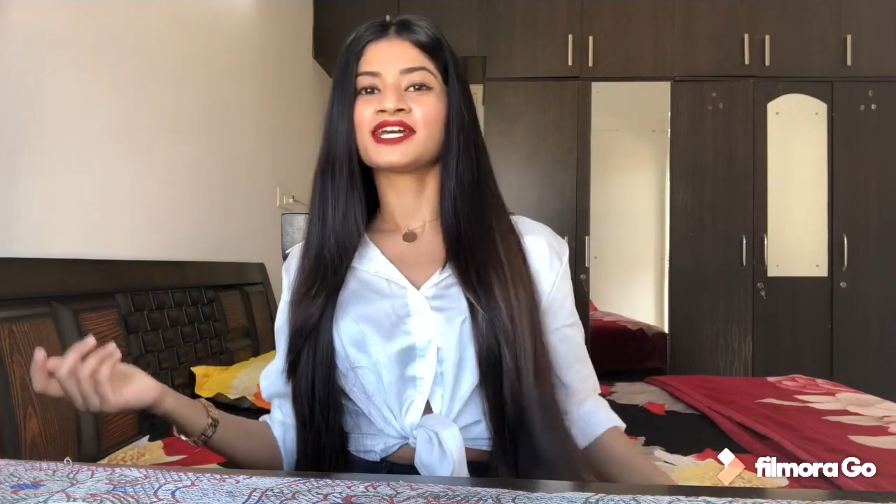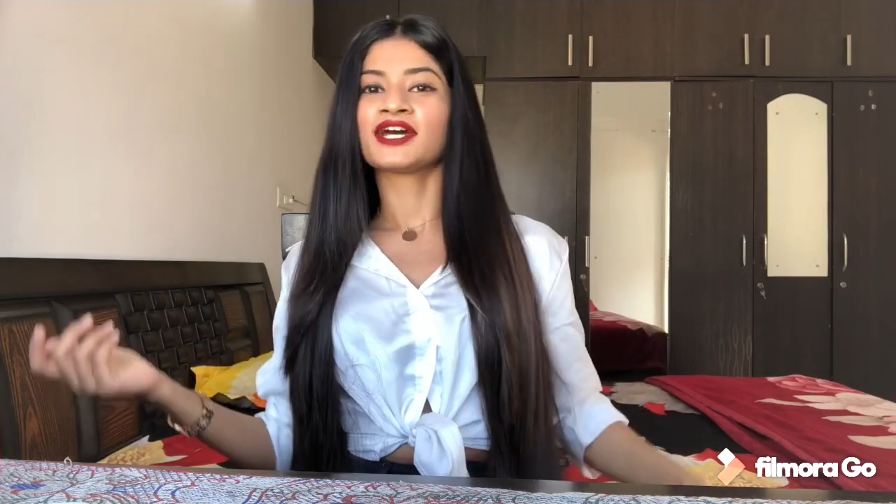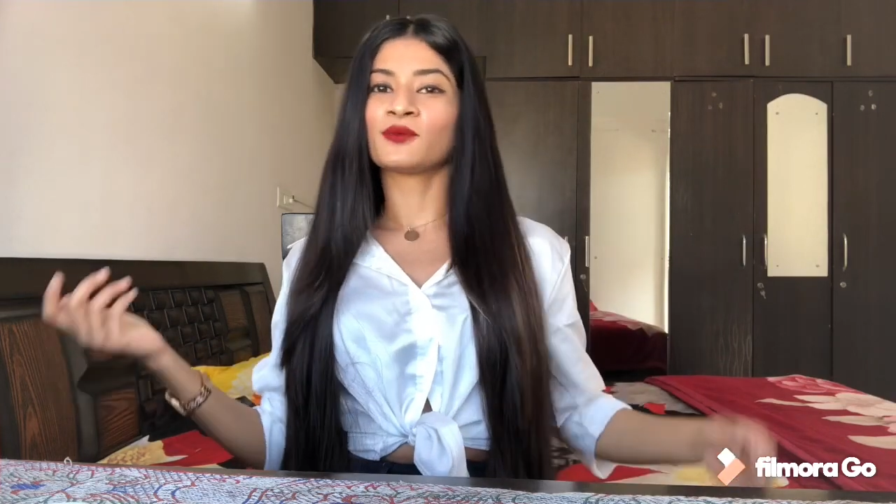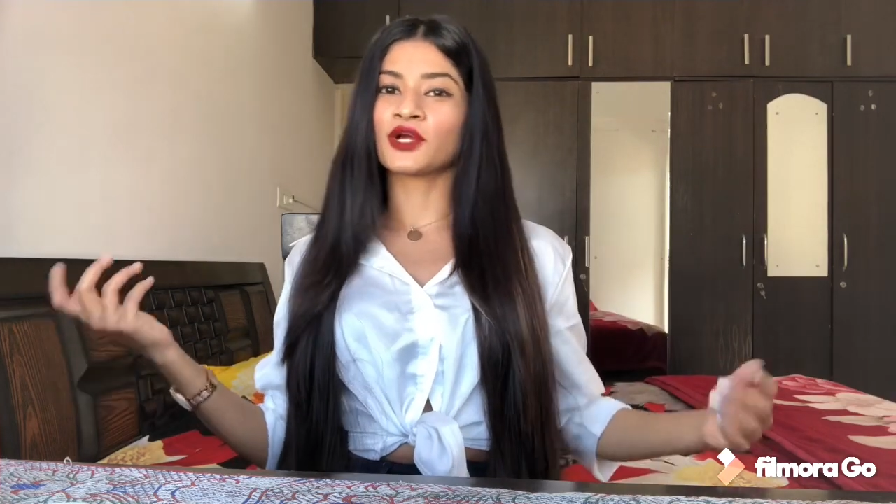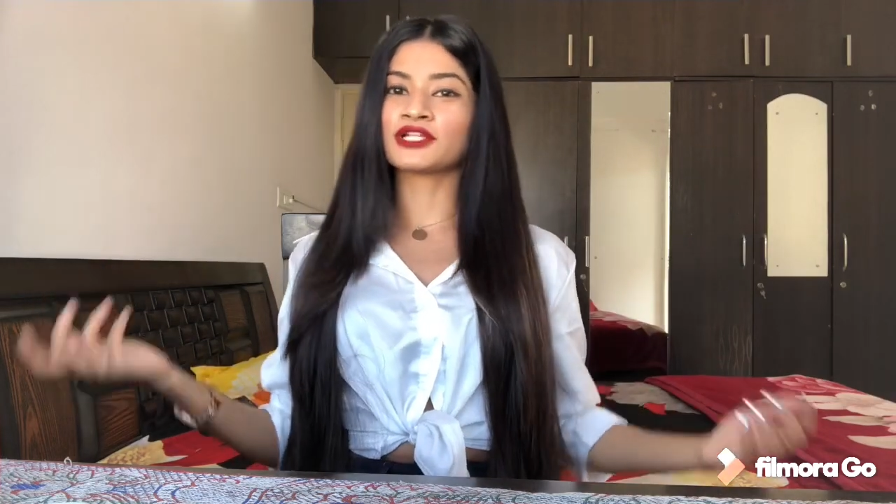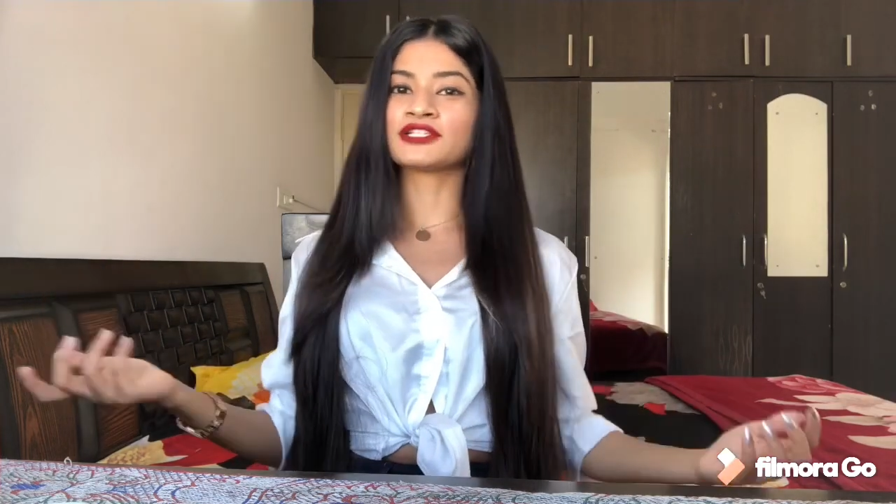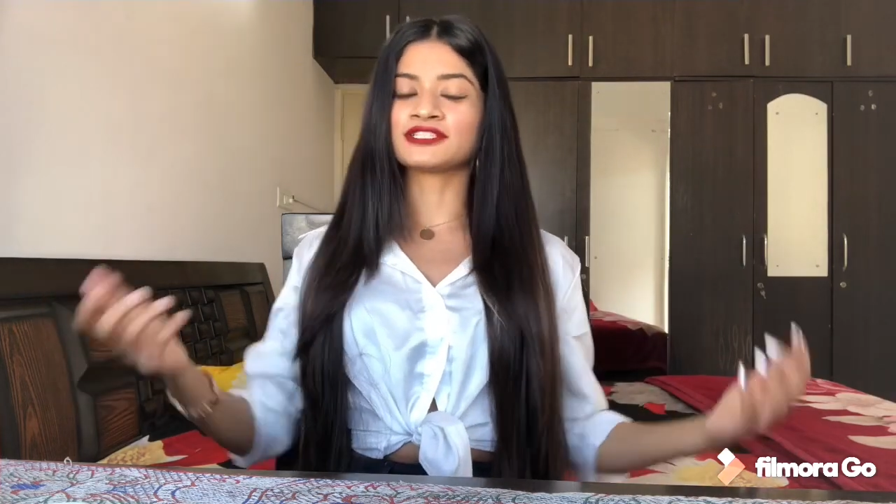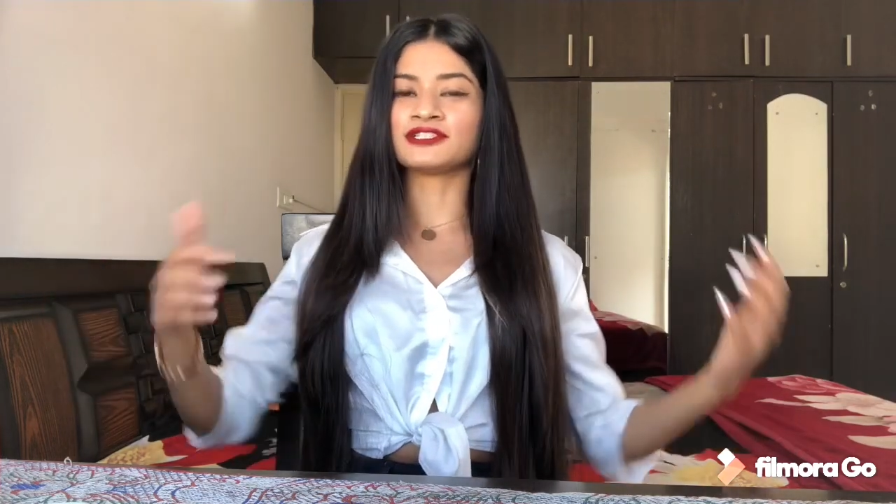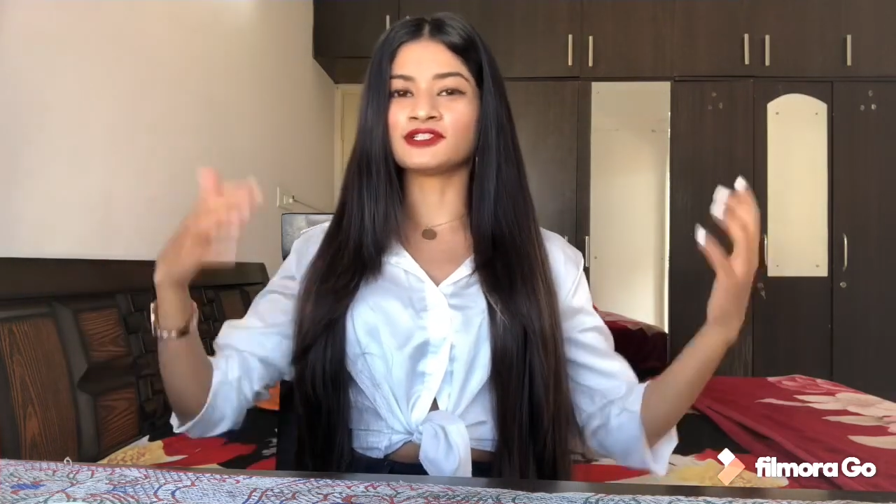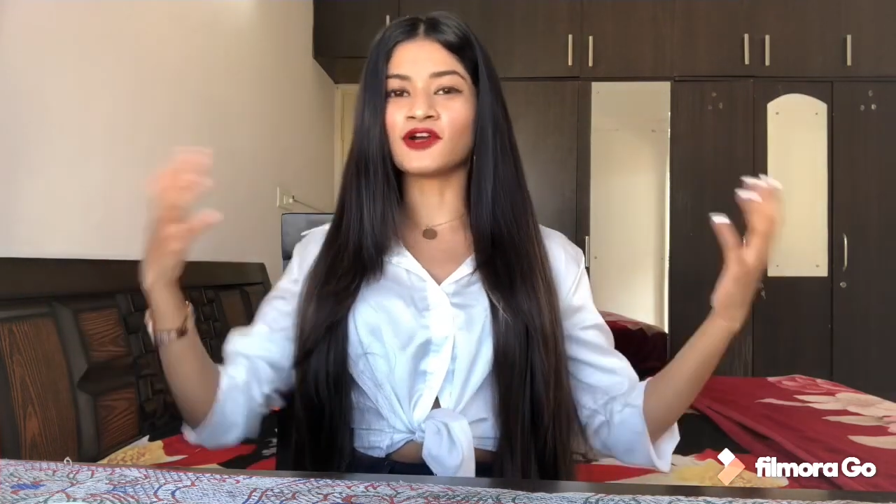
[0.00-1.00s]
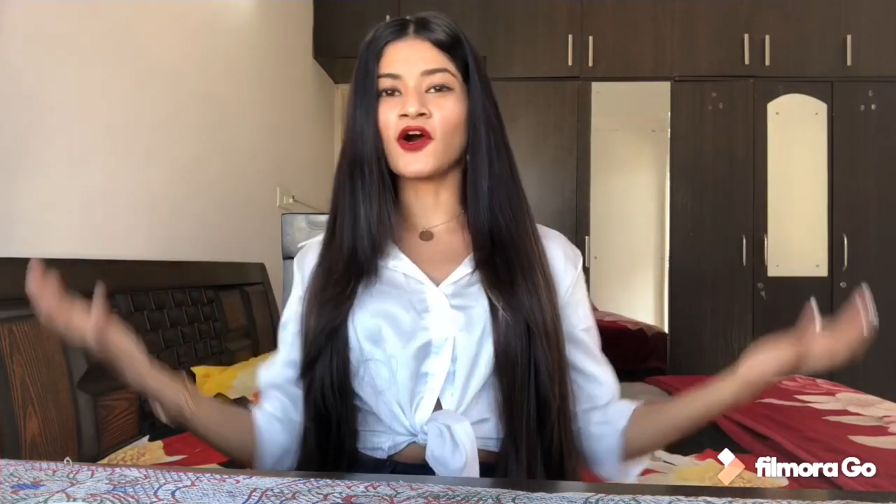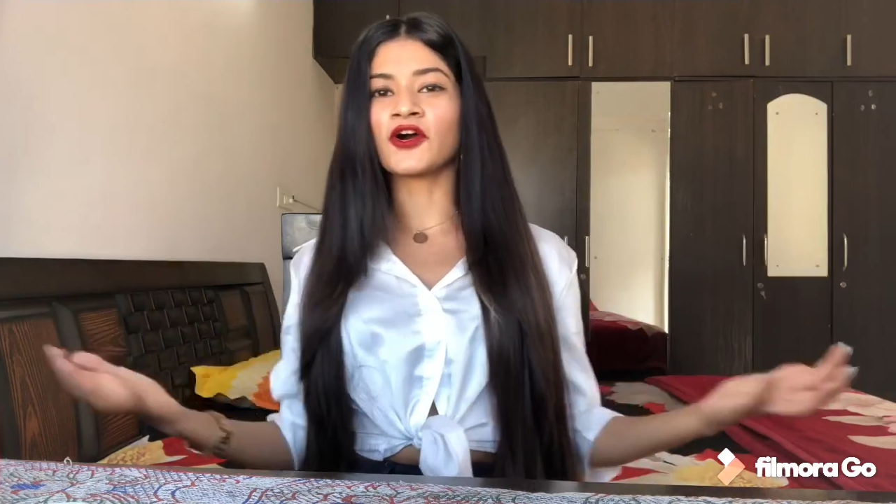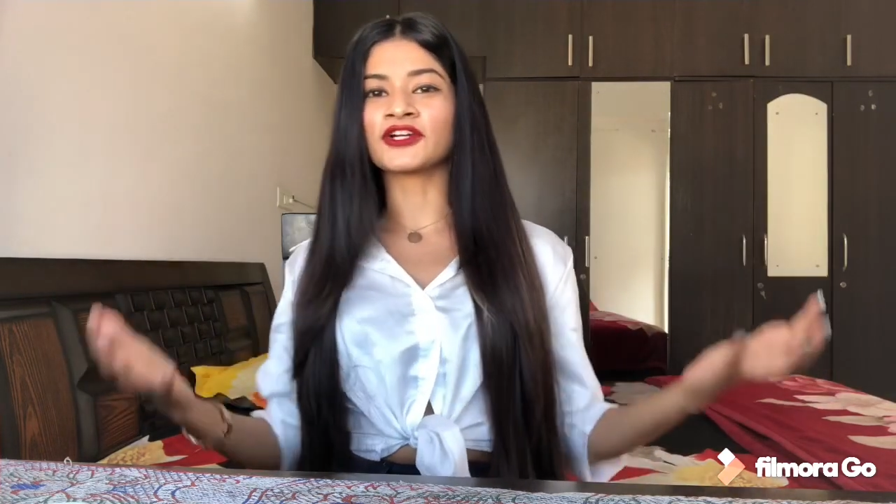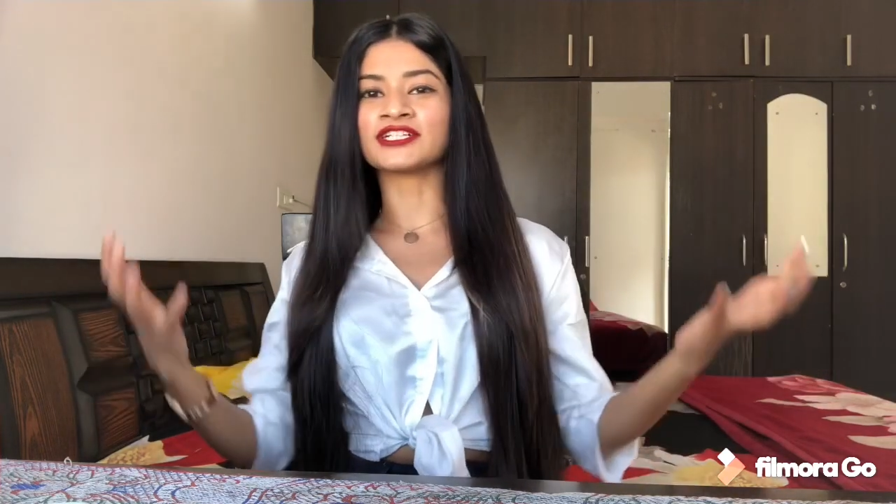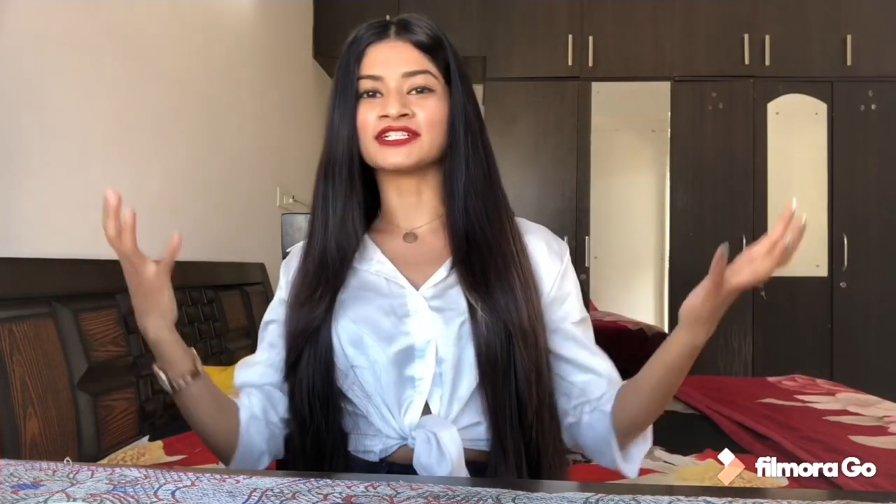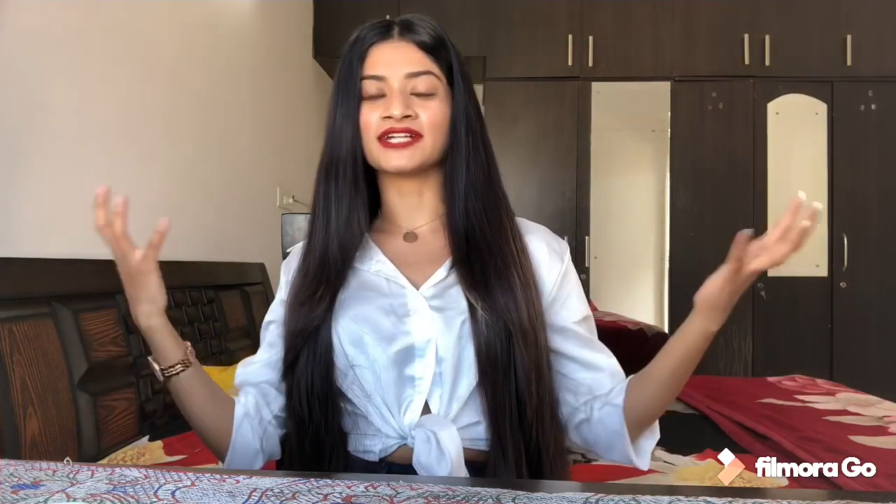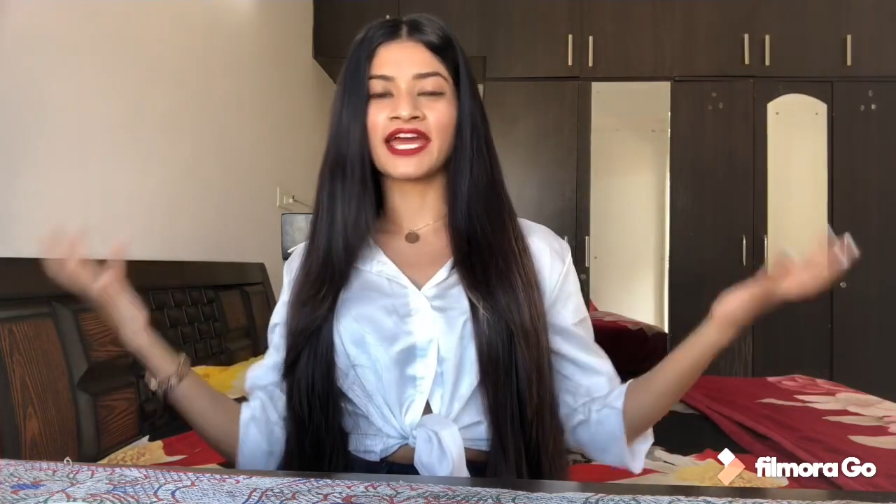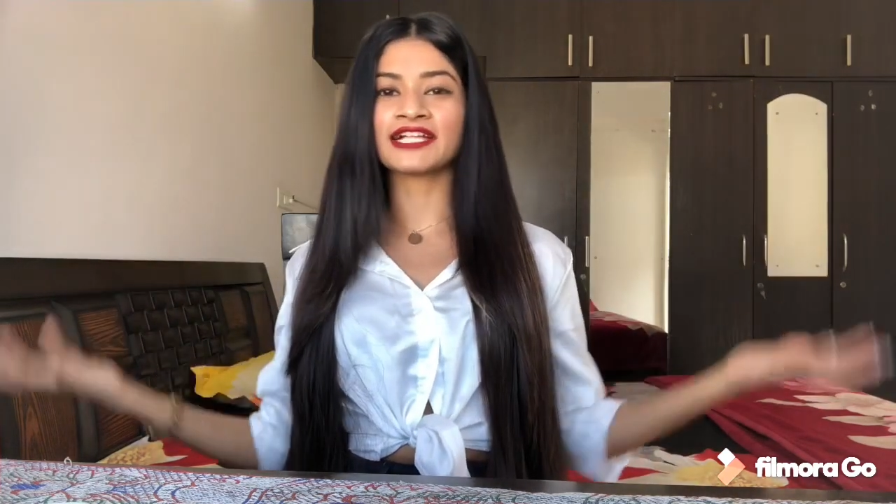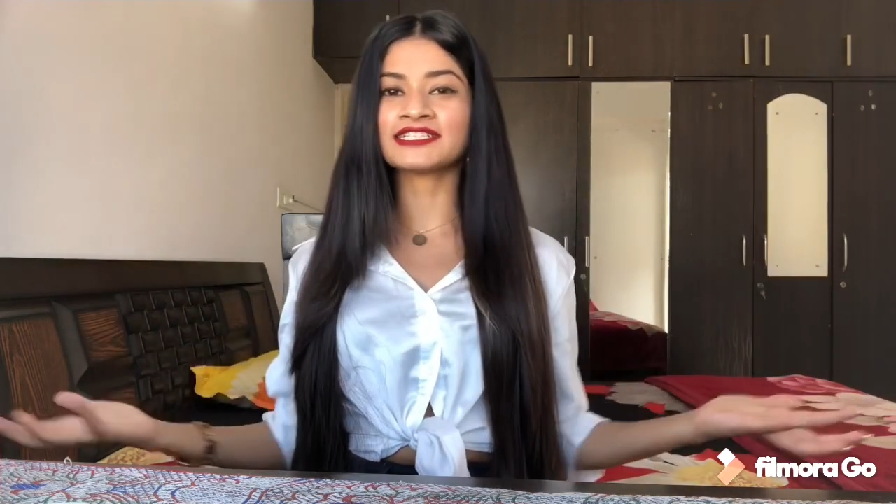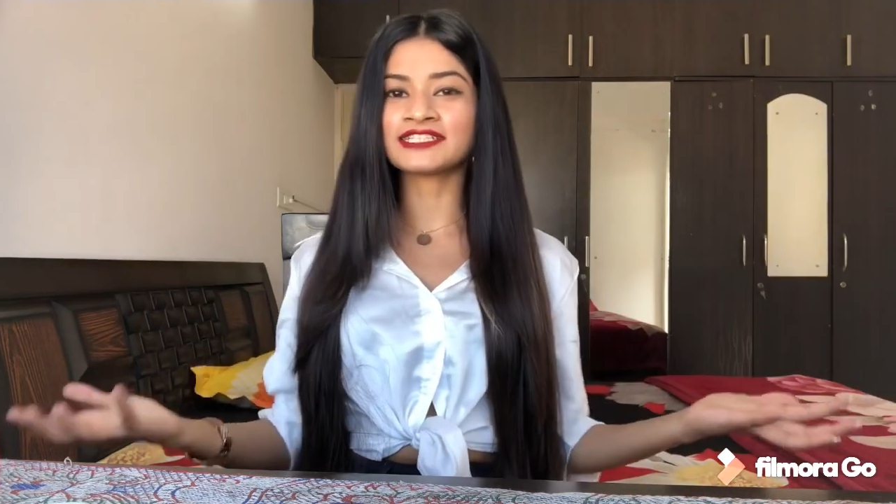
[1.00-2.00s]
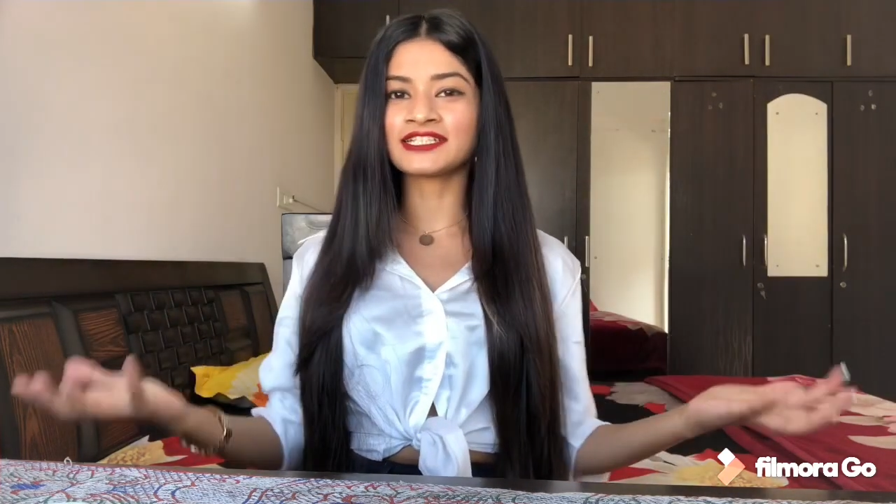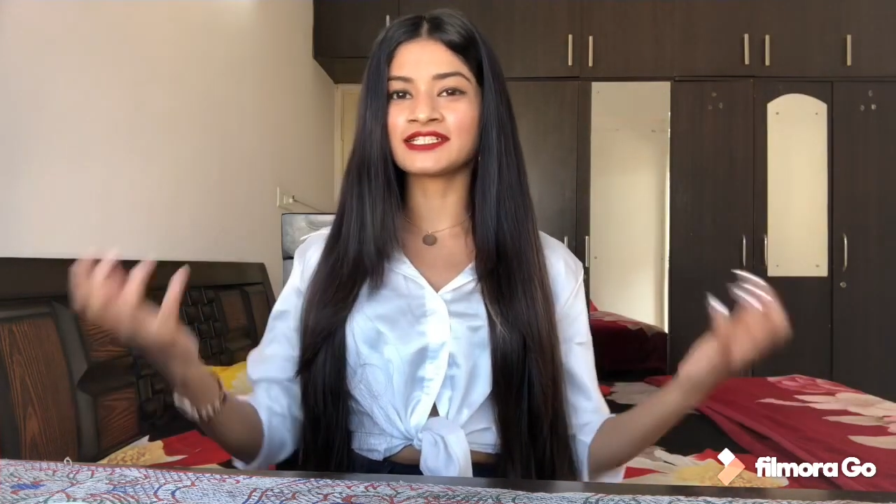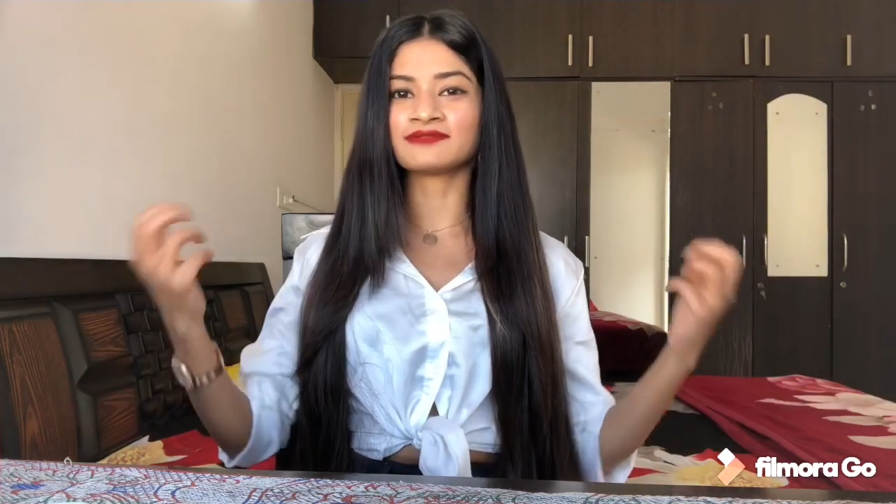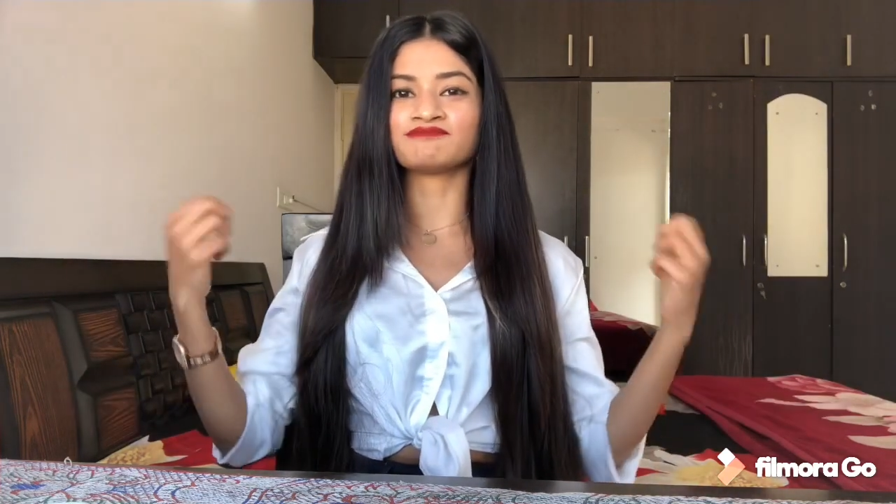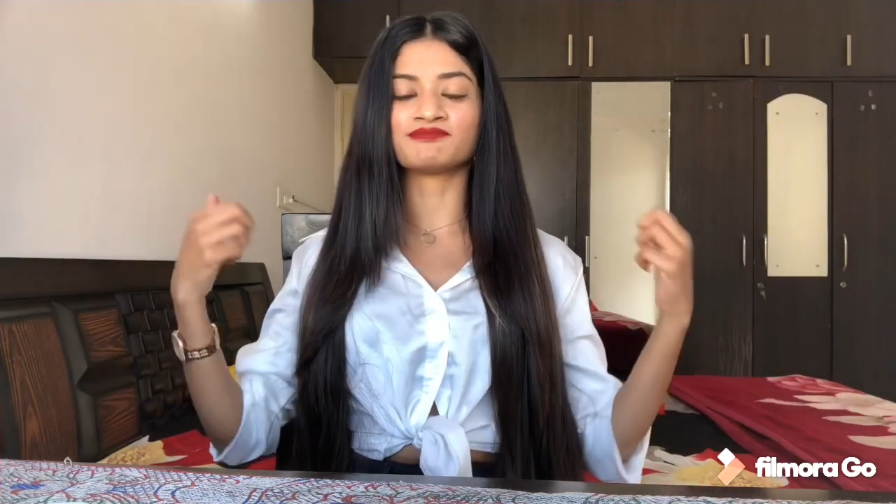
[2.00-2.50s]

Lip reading: want long, healthy,